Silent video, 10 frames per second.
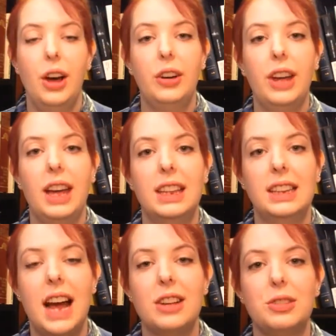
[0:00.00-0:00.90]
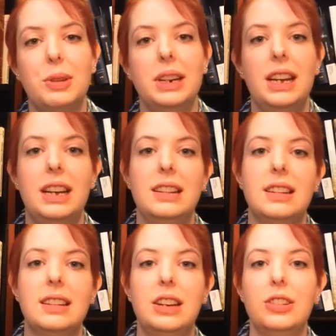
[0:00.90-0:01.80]
Okay, the last one is
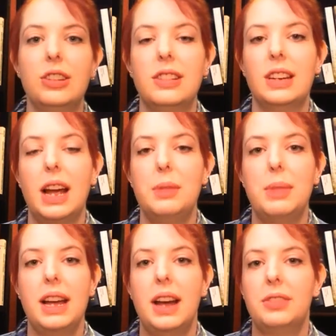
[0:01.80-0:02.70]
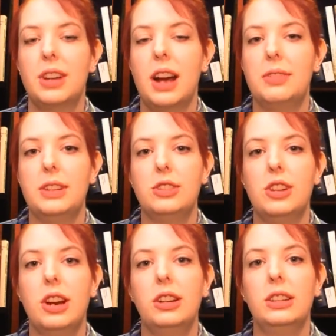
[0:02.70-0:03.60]
Tender is the Night by F. Scott
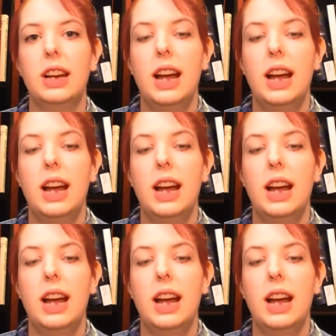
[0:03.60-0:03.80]
Fitzgerald.